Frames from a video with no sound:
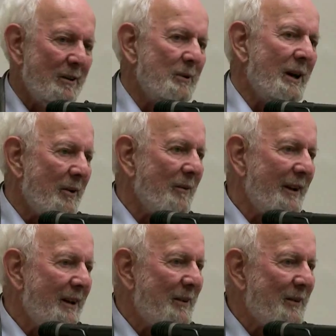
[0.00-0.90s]
who had
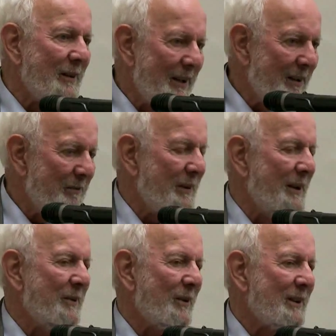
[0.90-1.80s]
already to leave,
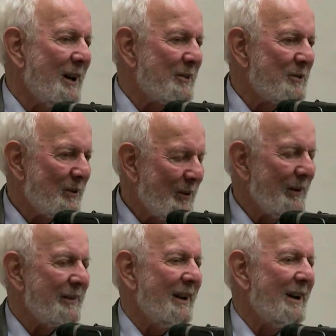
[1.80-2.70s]
Dr. Ashok
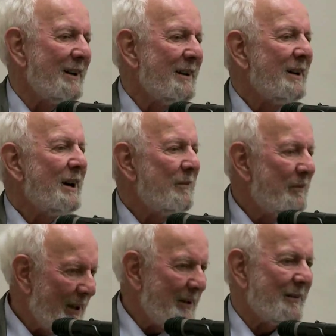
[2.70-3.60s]
Khosla, are
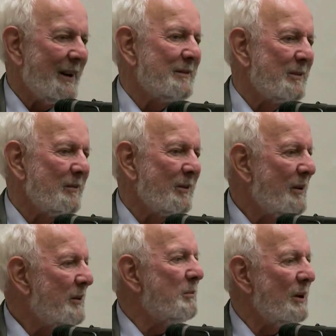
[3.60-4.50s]
very grateful for
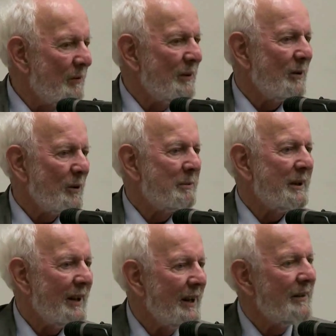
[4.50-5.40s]
this wonderful
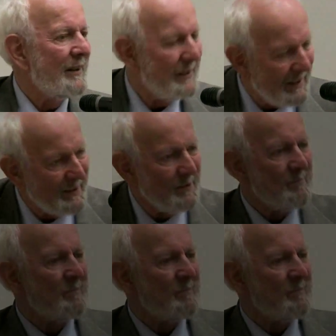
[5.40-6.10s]
hospitality. Thank you.